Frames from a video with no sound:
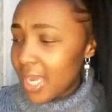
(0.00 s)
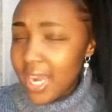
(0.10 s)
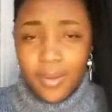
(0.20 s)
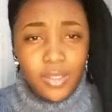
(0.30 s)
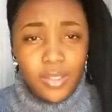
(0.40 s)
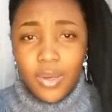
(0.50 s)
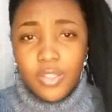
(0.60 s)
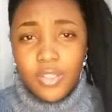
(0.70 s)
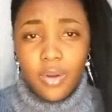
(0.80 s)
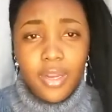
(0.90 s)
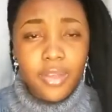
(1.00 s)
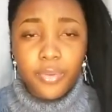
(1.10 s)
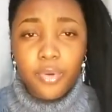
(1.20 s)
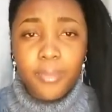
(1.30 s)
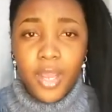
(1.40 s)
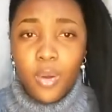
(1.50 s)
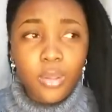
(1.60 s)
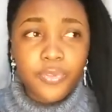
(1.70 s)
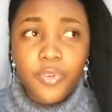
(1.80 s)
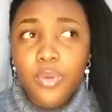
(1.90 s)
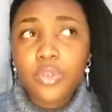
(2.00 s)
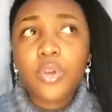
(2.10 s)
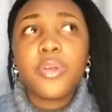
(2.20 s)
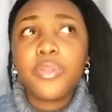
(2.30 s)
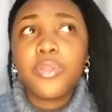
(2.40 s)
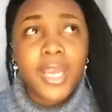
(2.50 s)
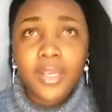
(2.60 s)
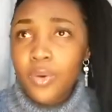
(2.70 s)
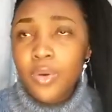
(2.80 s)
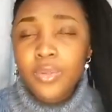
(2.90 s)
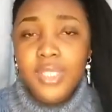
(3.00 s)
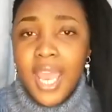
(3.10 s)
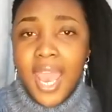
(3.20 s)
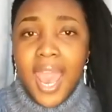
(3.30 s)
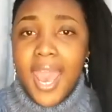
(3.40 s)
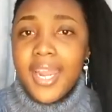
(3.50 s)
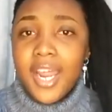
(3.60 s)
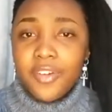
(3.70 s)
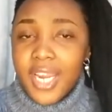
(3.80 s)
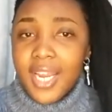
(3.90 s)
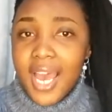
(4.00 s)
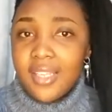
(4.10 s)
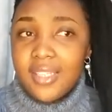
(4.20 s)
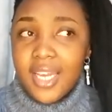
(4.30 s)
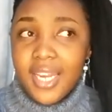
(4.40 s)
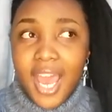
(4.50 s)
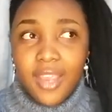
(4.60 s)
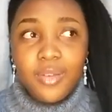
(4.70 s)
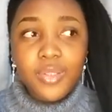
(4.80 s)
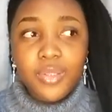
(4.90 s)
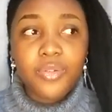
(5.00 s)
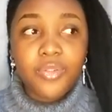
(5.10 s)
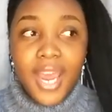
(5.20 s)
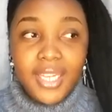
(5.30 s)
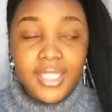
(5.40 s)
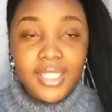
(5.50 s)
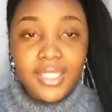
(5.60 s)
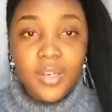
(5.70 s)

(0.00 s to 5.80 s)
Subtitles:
And I was scrolling through my old phone, going through my notes, and I realized that I used to write